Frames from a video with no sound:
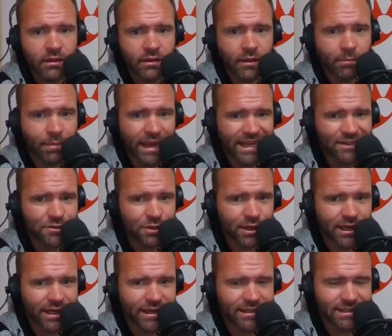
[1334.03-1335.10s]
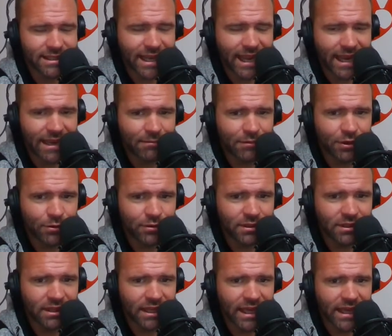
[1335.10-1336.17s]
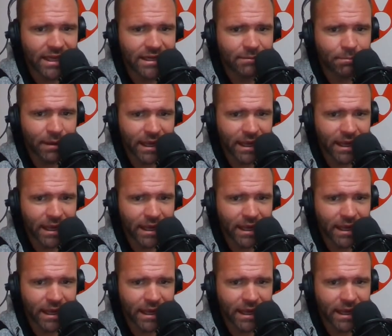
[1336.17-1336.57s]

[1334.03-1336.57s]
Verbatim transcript: The Patriots, Cam Newton led